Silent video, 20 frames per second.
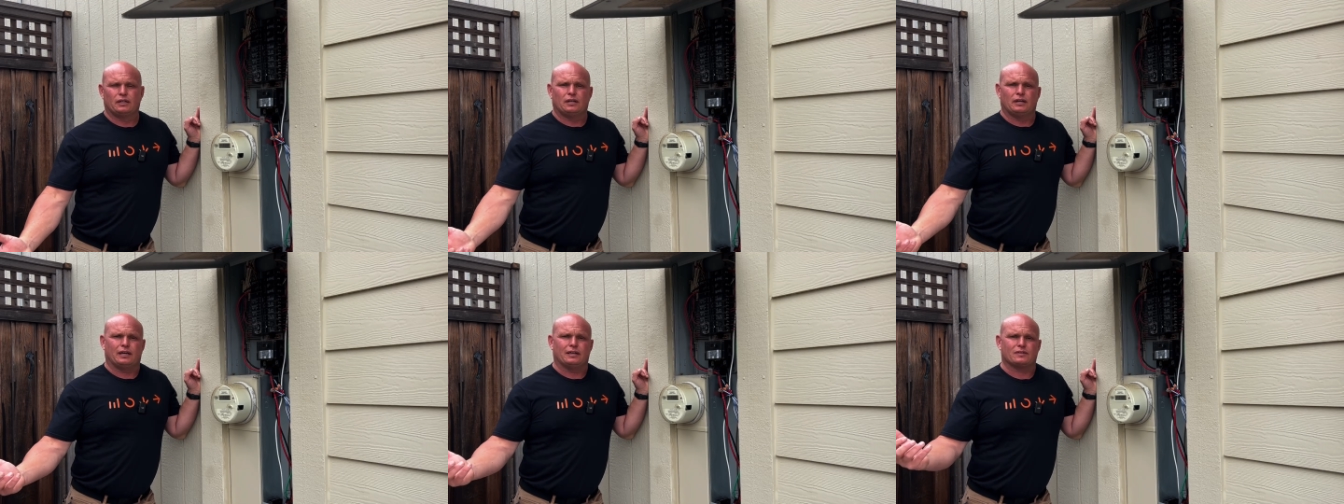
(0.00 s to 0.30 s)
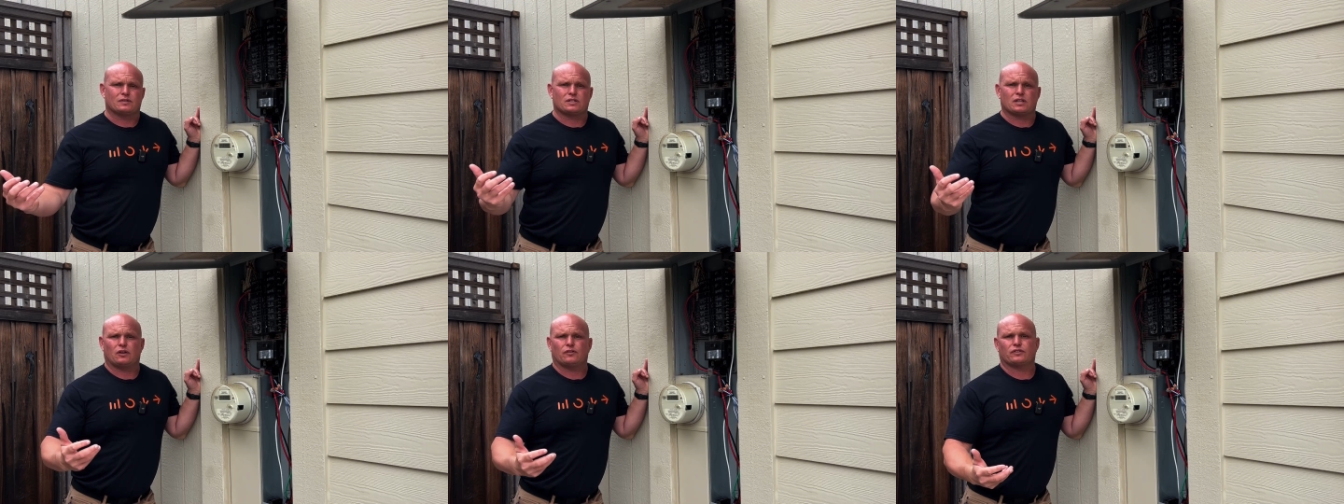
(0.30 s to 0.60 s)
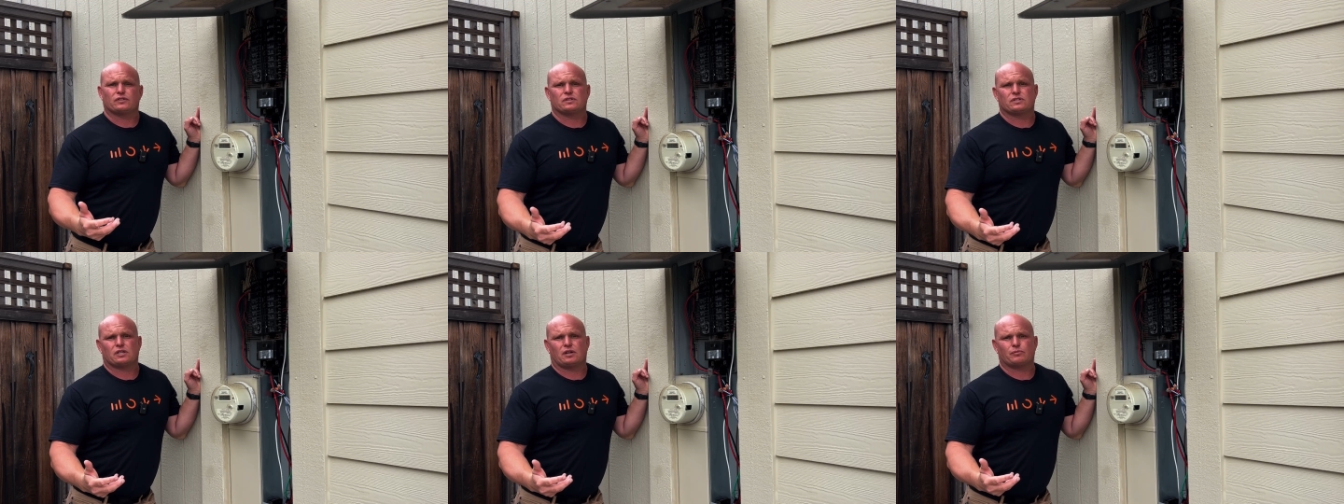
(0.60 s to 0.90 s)
in
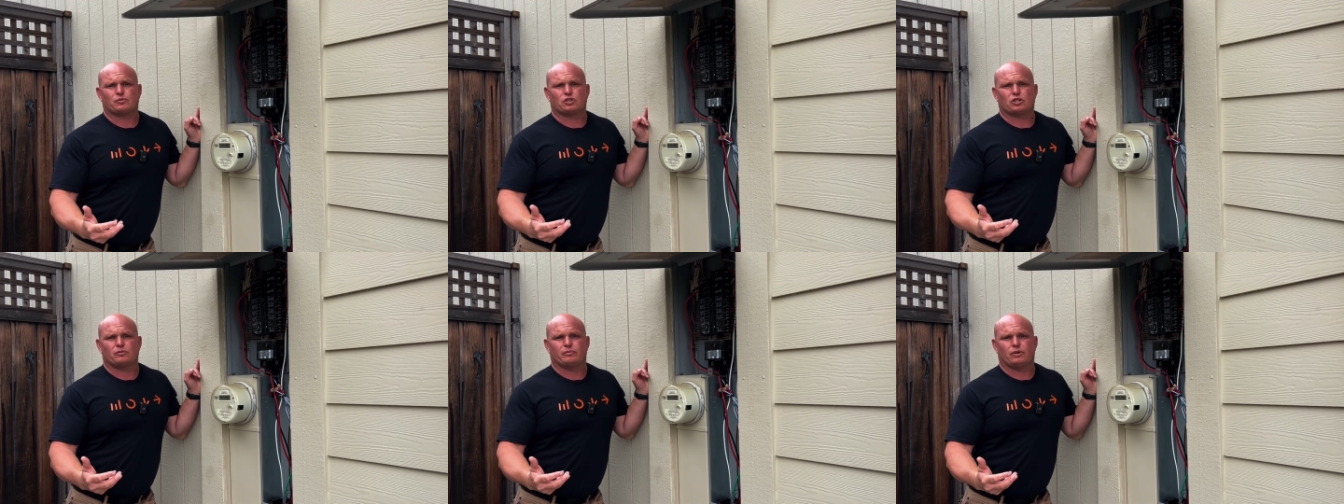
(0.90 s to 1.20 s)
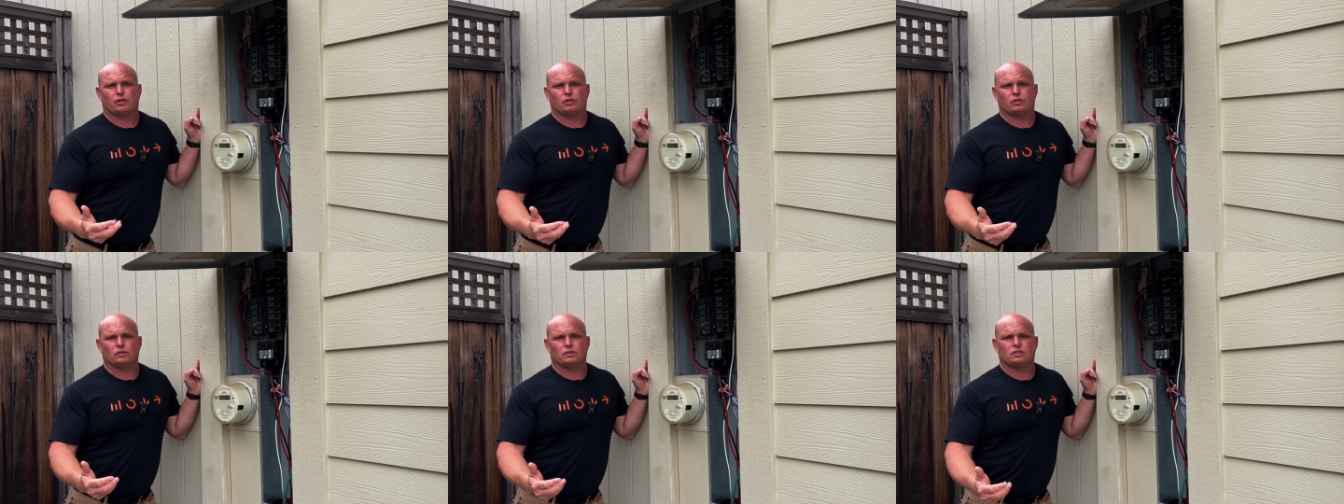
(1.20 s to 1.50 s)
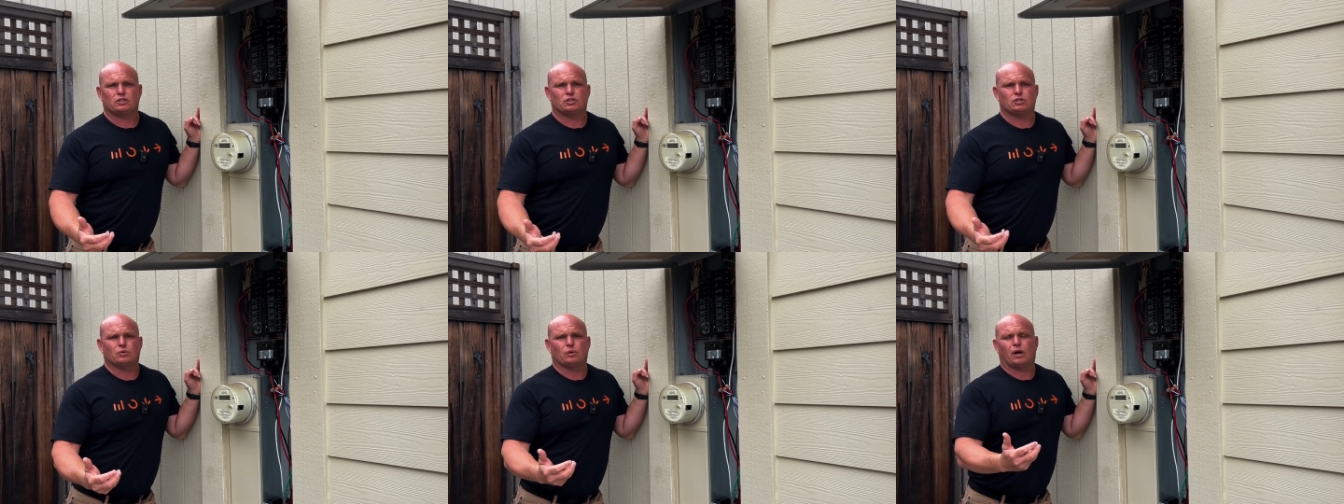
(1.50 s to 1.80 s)
self-consumption mode
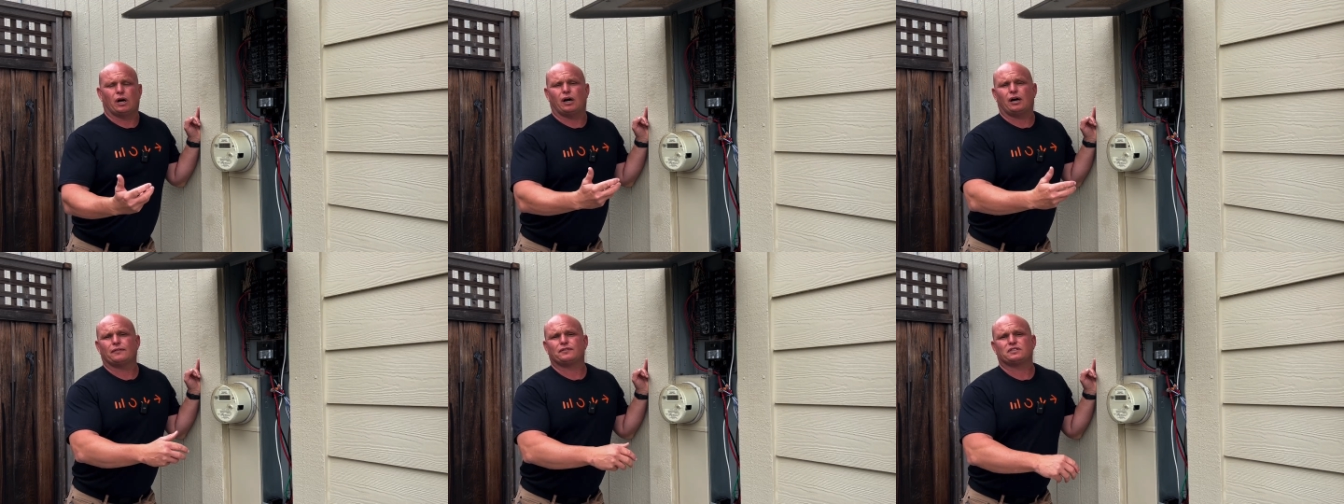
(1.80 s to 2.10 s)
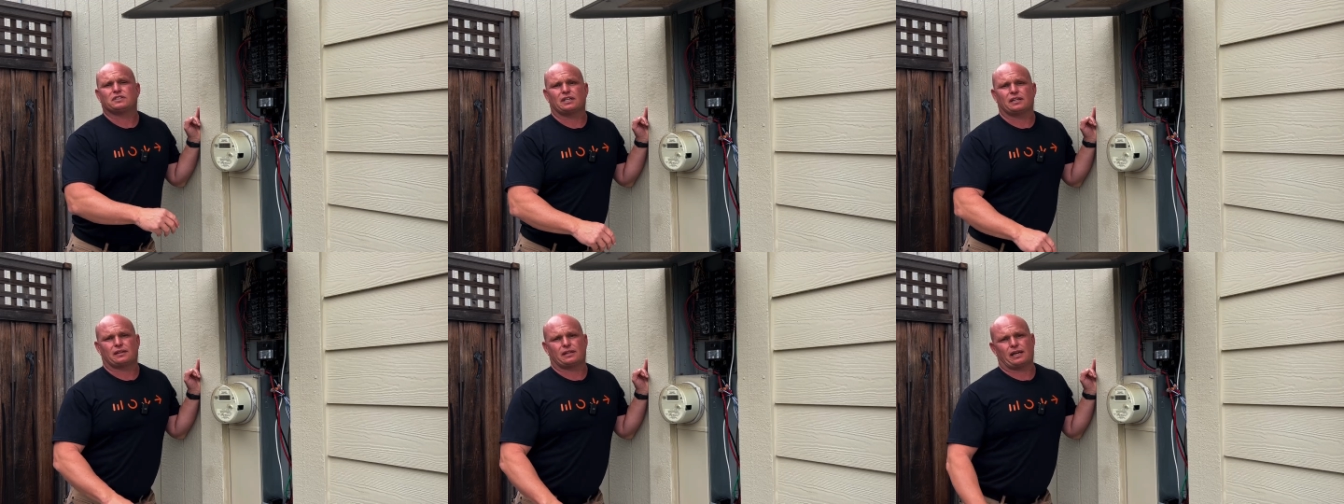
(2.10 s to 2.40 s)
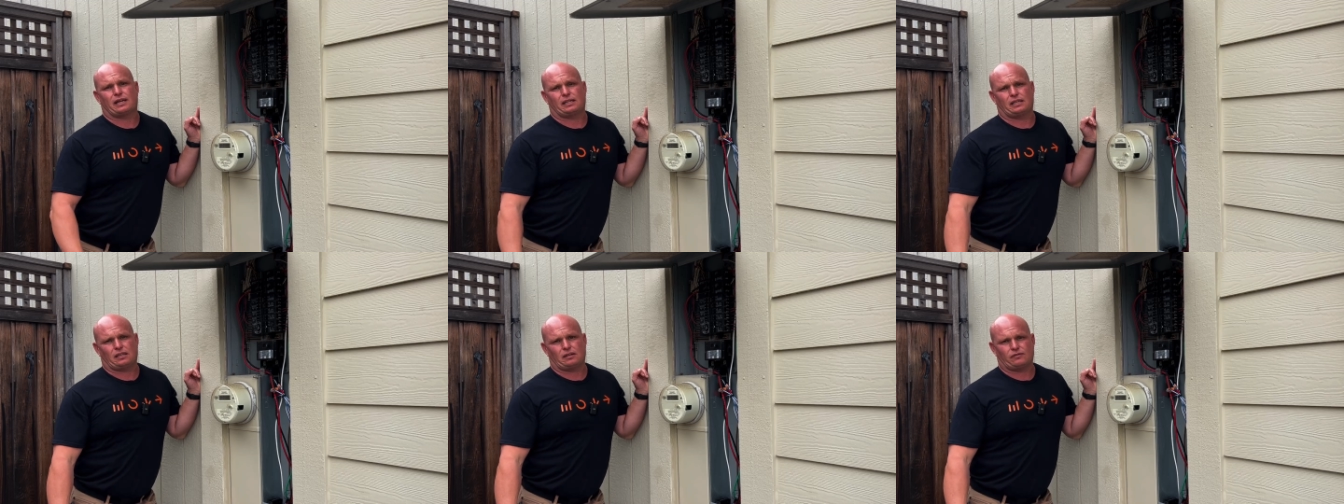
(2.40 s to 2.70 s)
to offset
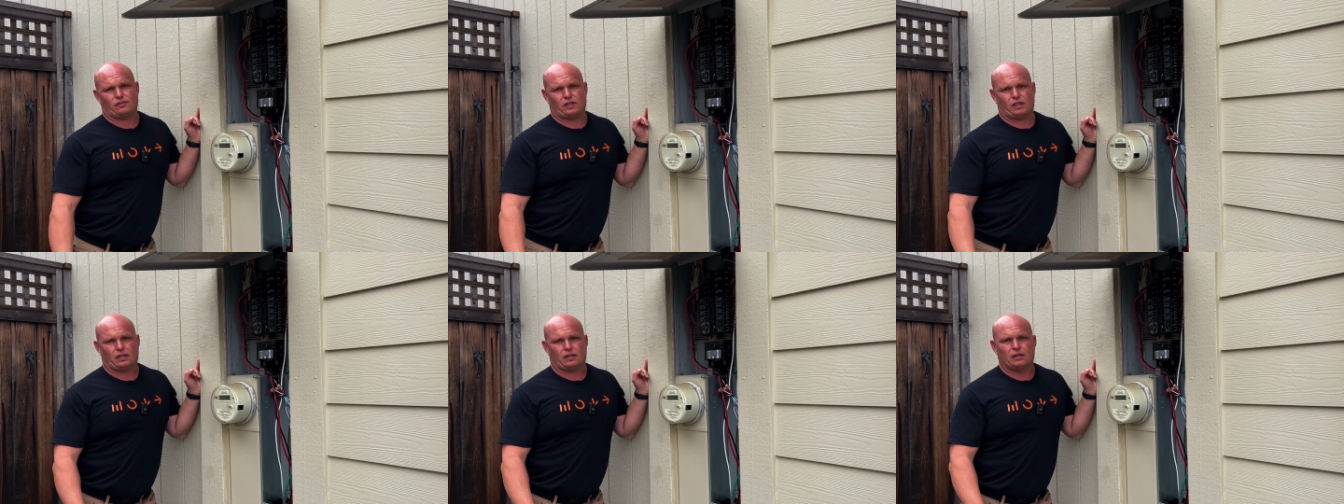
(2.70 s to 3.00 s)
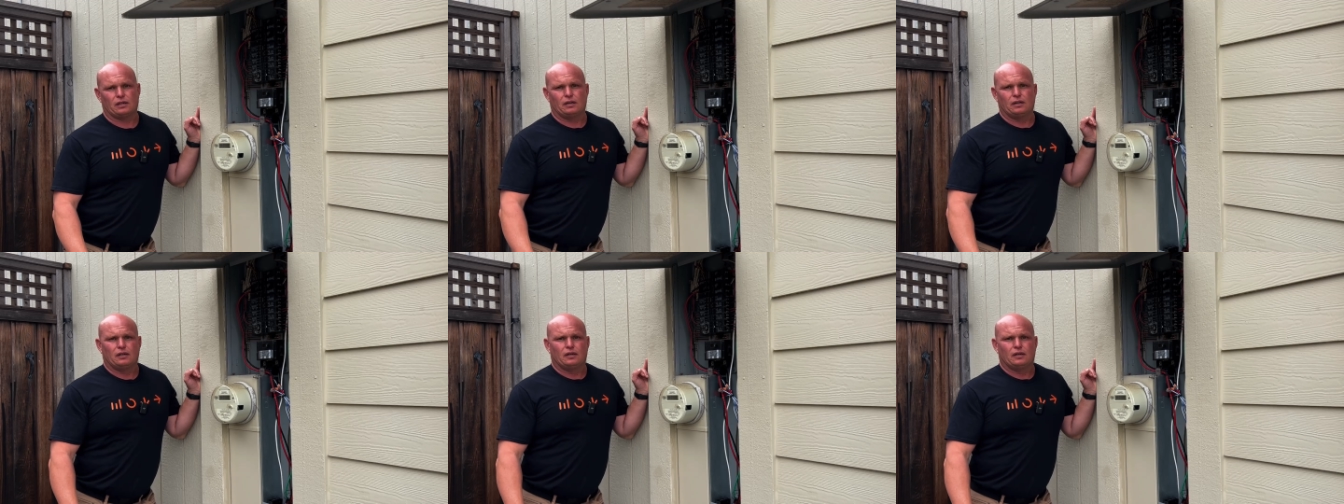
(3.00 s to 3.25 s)
that EV.